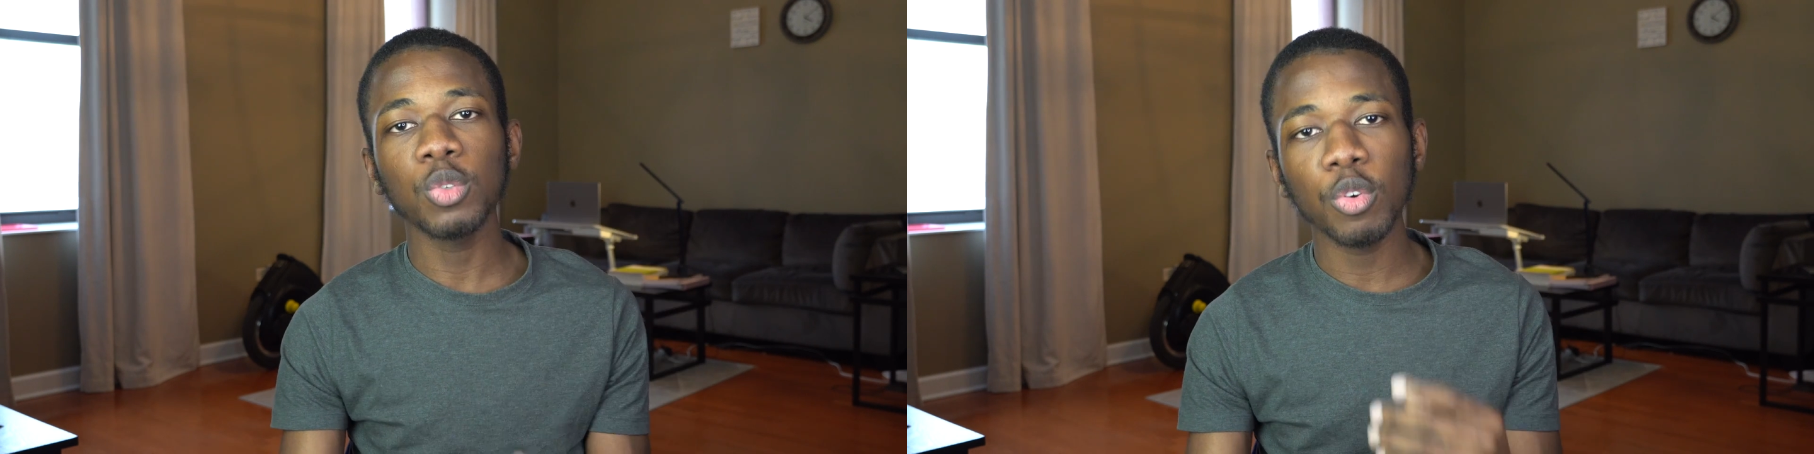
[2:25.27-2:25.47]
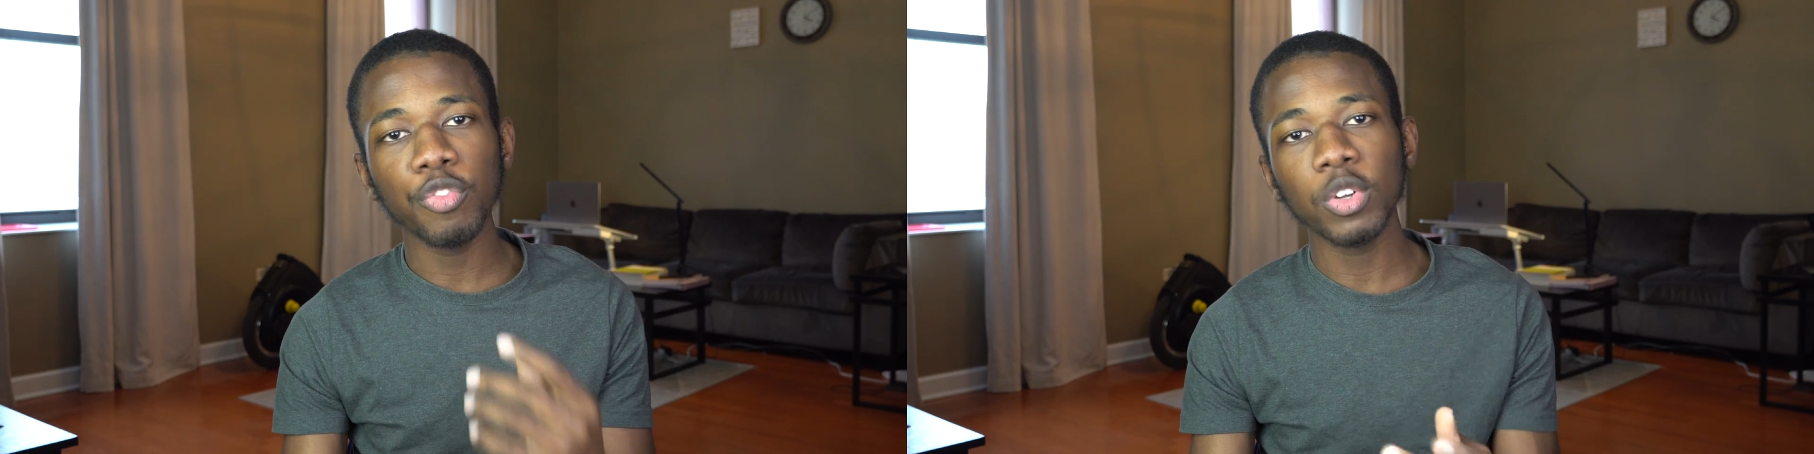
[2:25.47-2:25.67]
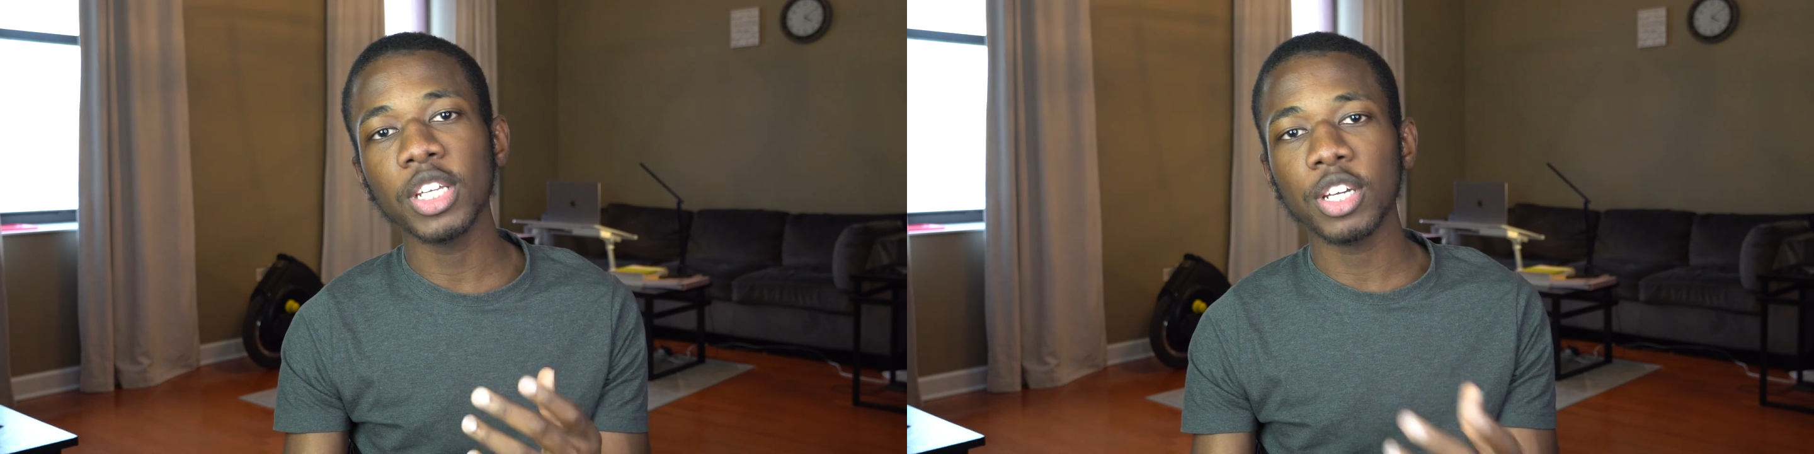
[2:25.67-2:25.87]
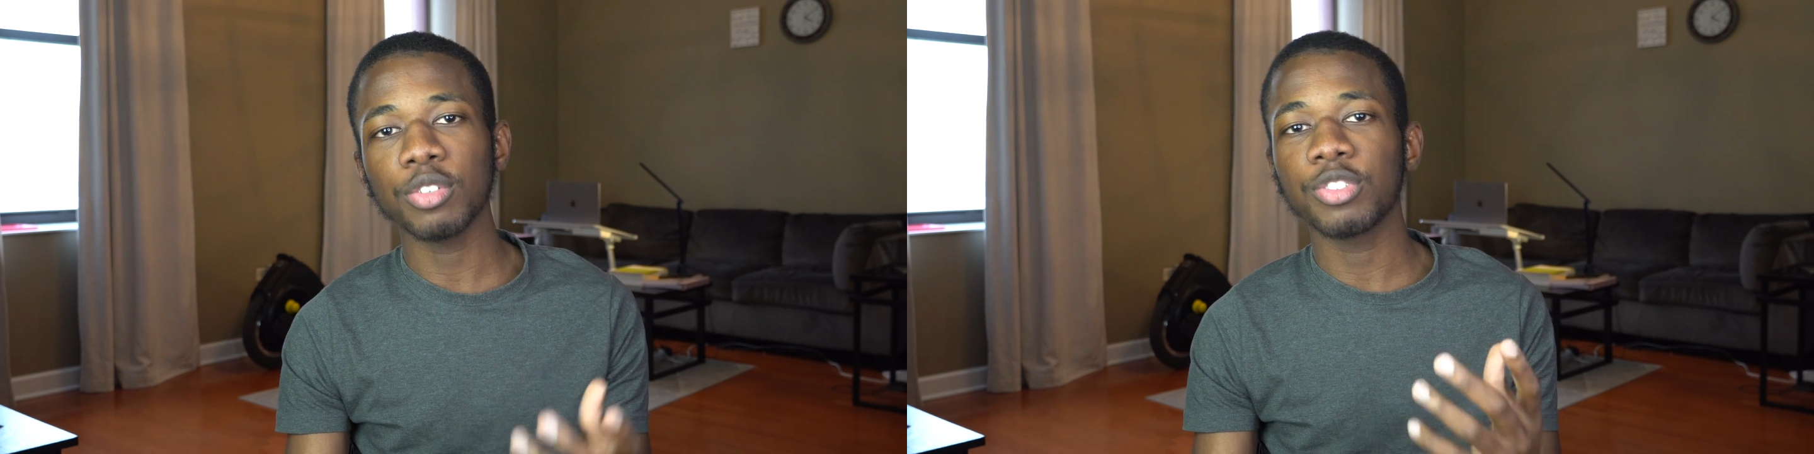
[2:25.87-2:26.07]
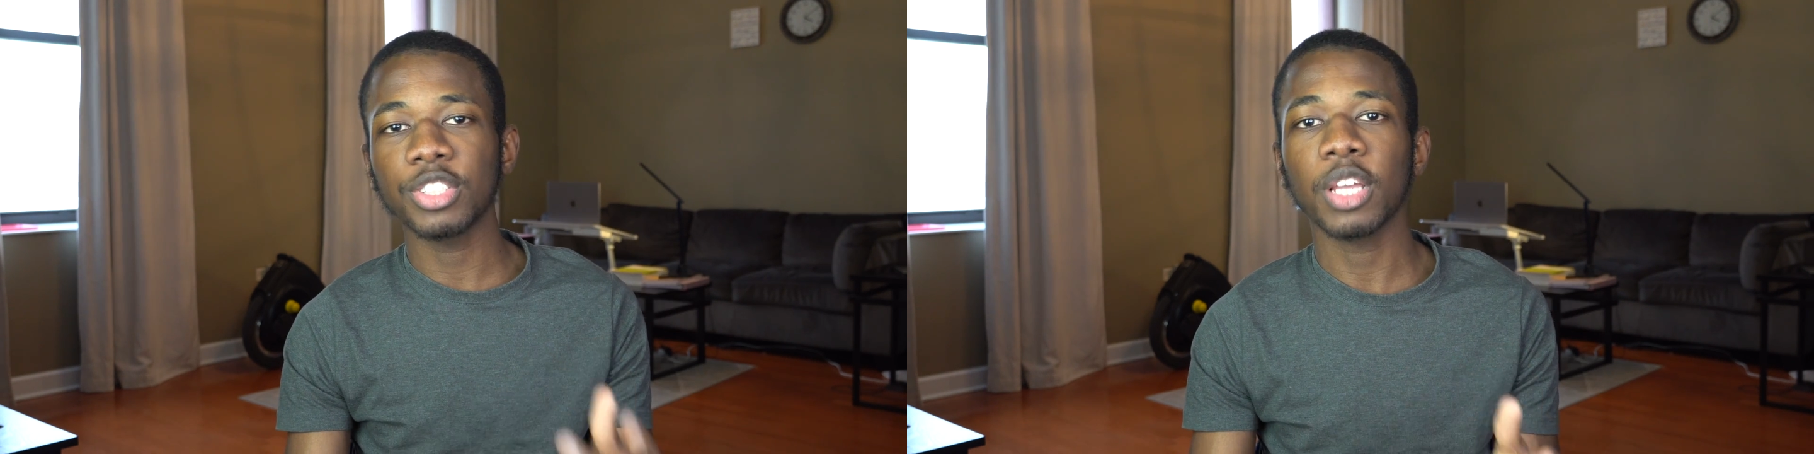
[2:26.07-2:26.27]
don't fully
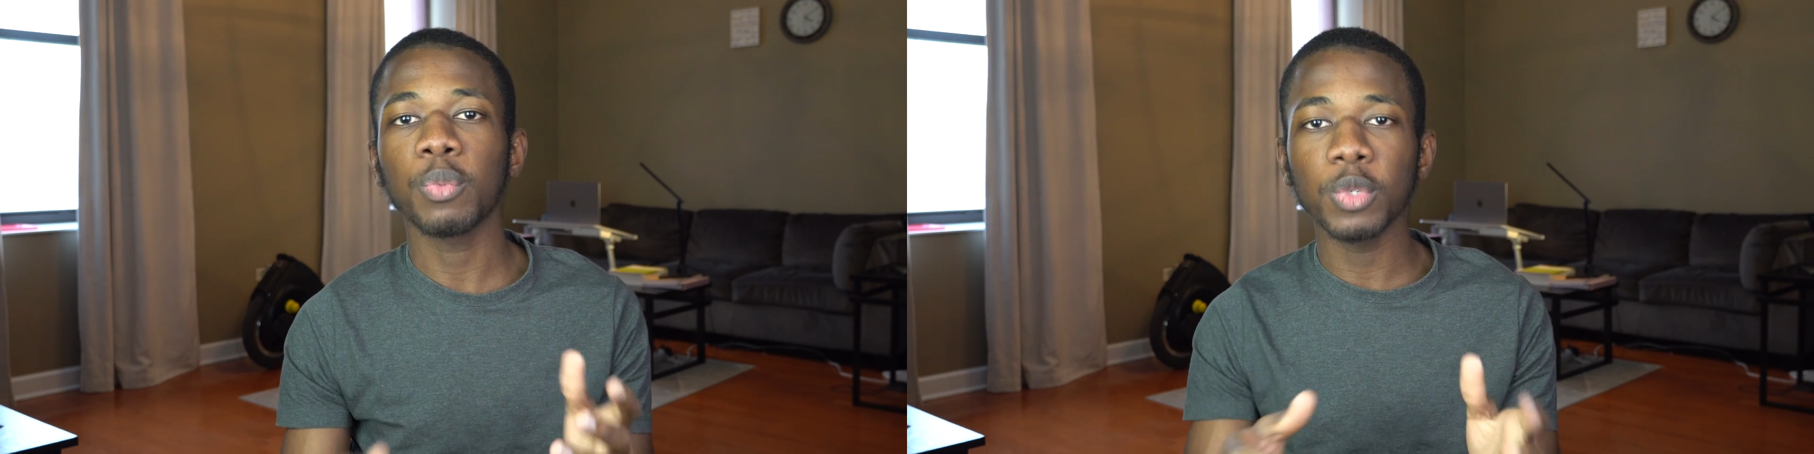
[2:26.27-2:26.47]
understand